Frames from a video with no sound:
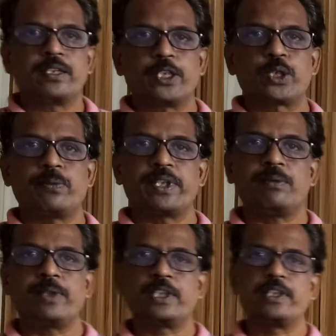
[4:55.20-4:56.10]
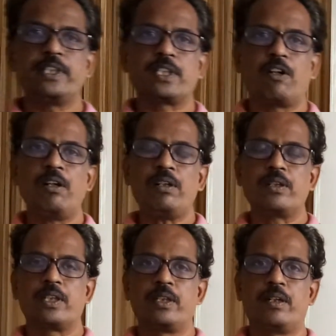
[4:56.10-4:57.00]
distribution function is called
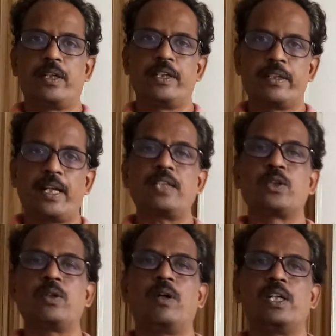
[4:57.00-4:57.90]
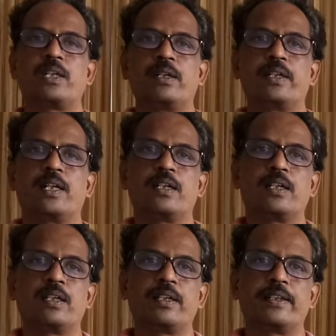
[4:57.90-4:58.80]
it also called
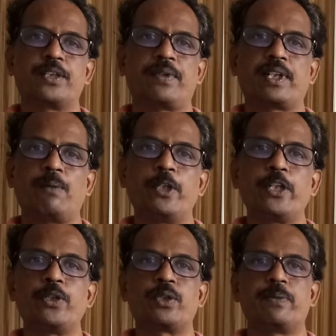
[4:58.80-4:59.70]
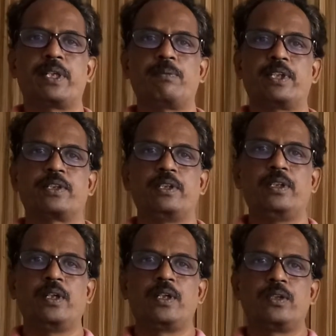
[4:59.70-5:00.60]
this one cumulative distribution function.
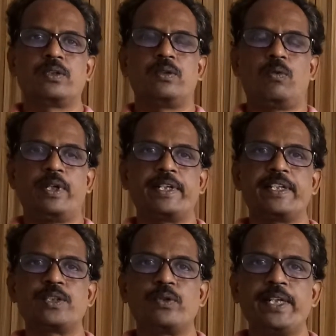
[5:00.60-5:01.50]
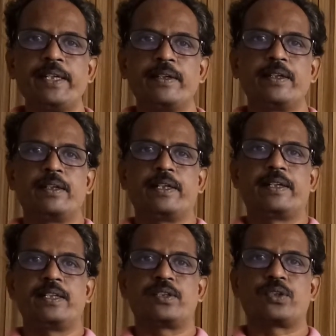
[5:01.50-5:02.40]
So what it is doing, it
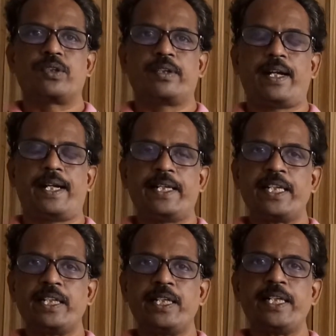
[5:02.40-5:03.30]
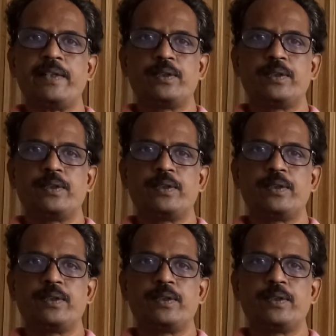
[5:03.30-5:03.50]
is adding the